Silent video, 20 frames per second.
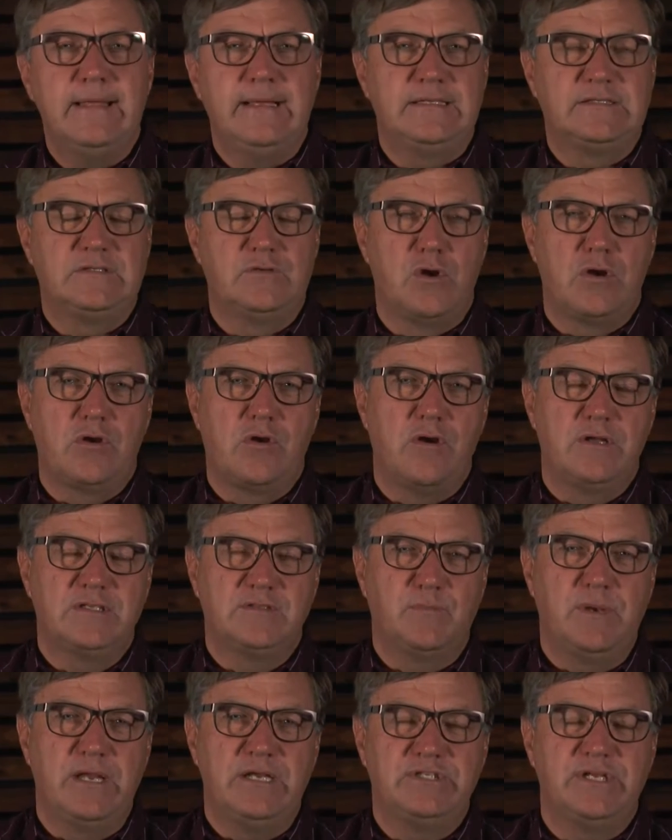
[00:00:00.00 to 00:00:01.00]
it's not
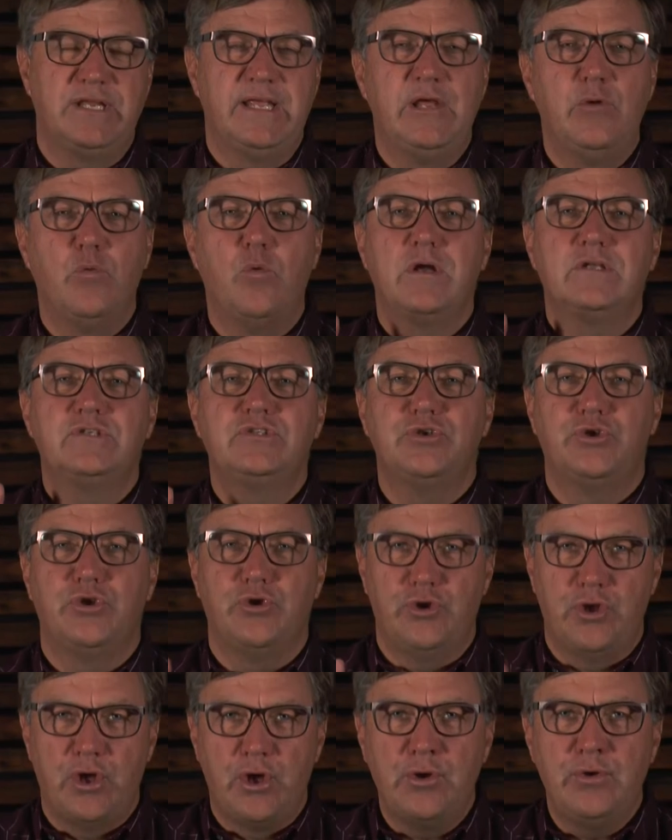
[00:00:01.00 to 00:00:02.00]
God's pleasure. He wants you to
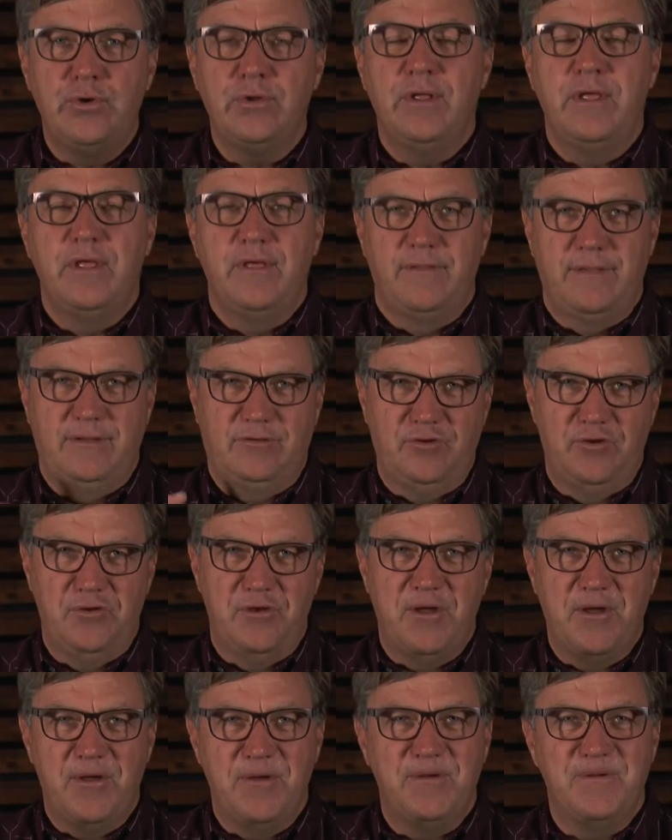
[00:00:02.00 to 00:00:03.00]
know that you
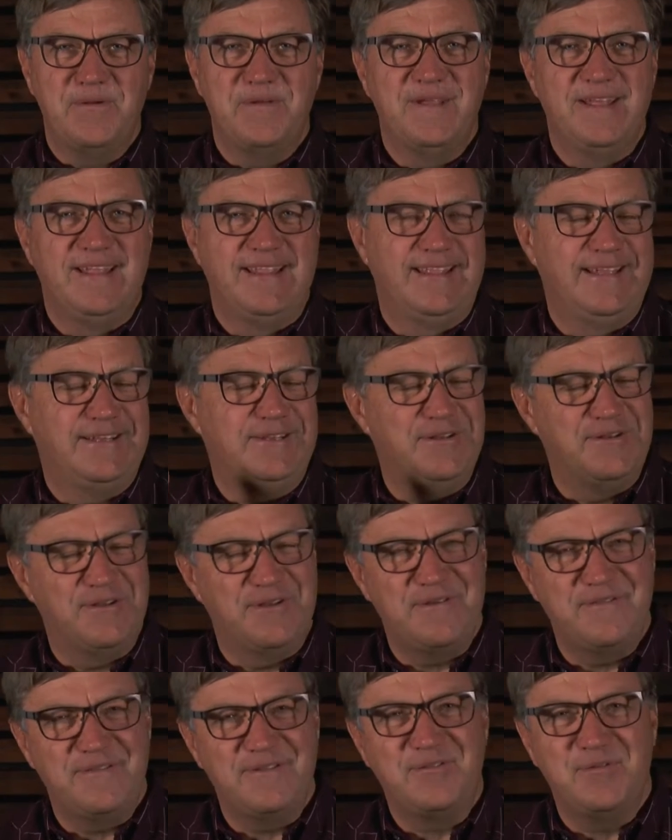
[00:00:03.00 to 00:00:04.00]
know that you
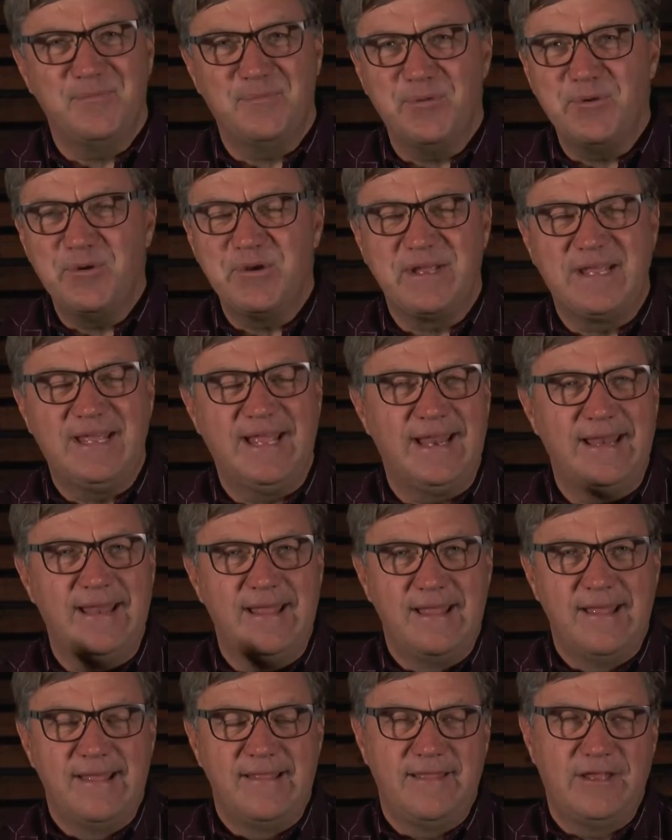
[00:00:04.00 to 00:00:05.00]
know that you're born again,
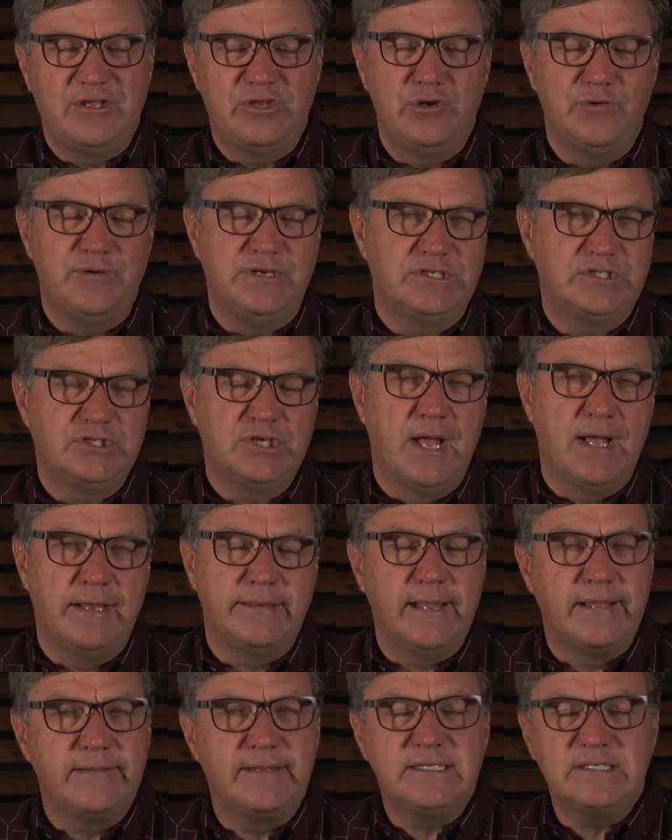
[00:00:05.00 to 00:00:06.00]
that you're his
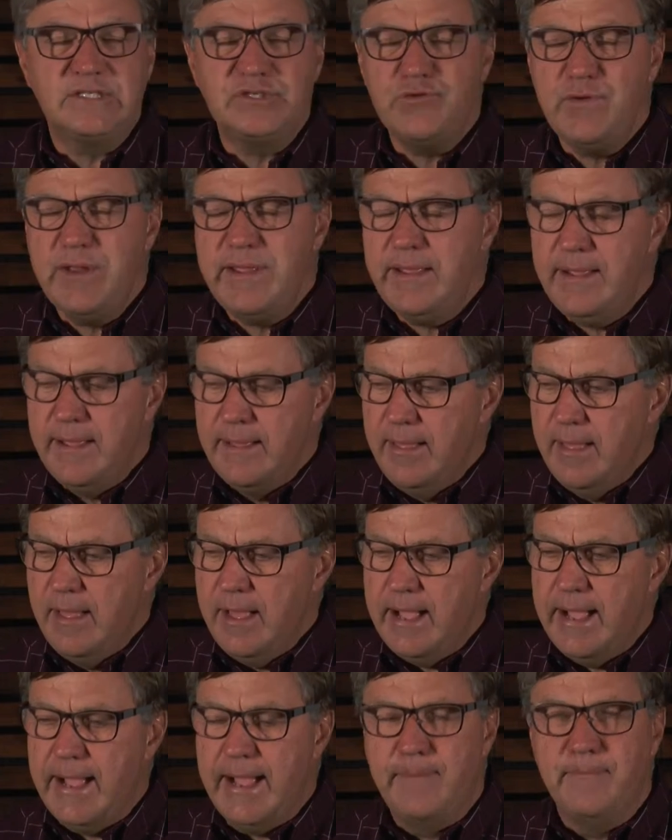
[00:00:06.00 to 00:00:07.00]
child. Now, there's three
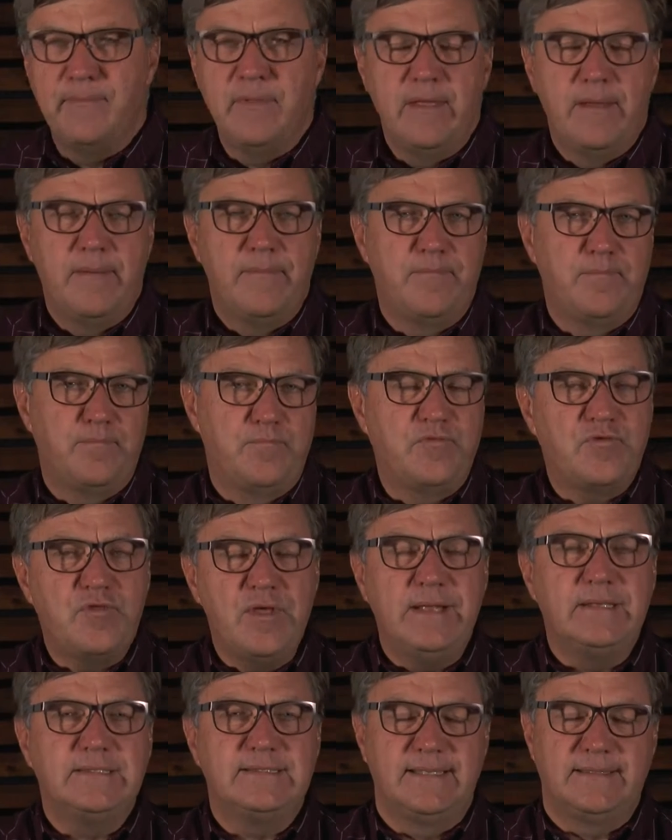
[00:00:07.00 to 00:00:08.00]
um,
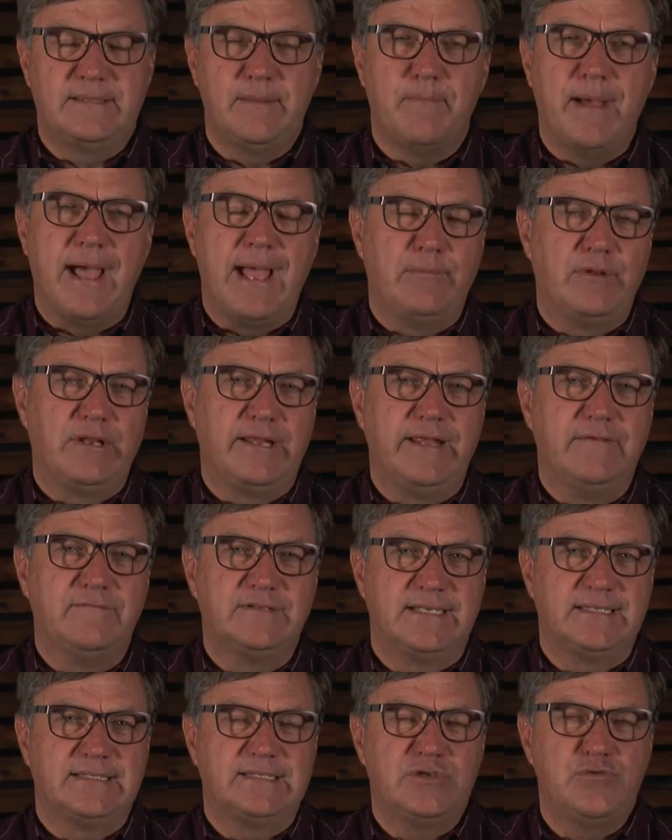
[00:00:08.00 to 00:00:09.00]
things that the Bible
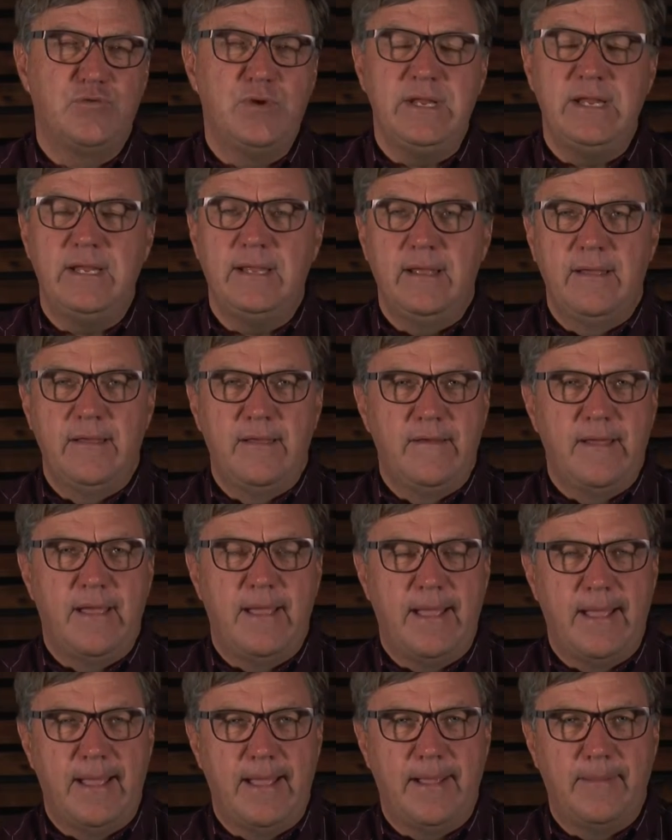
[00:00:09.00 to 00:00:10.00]
gives us, three
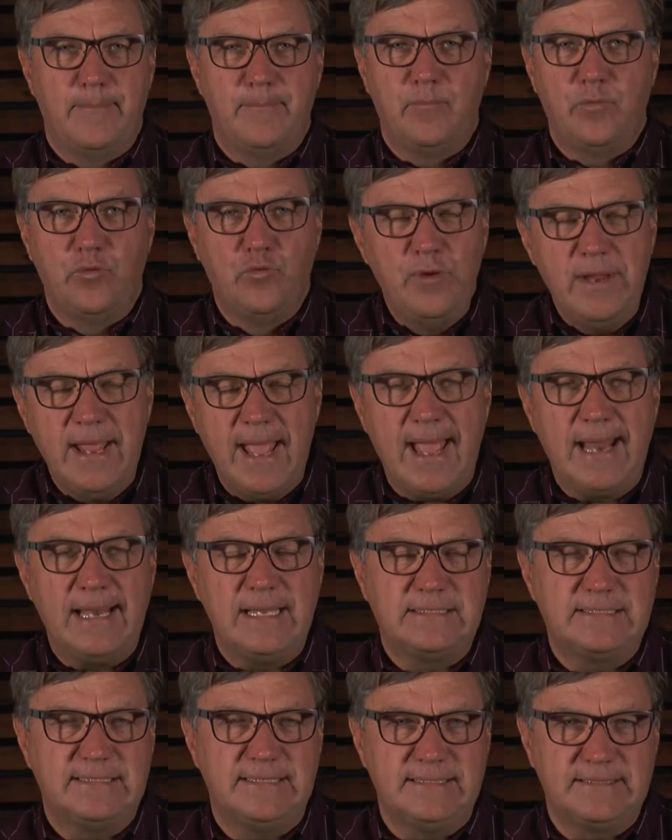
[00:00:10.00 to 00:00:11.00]
um,
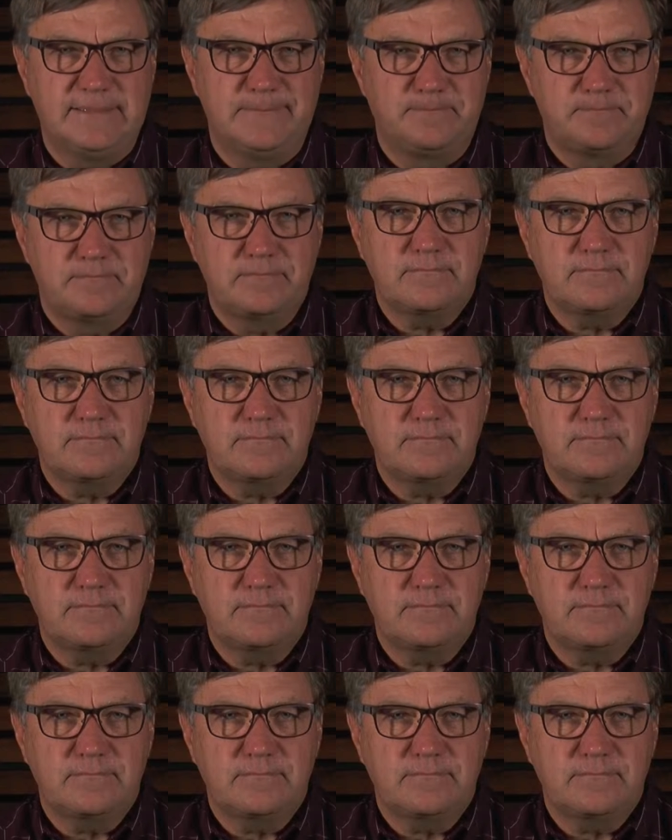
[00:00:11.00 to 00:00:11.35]
realities,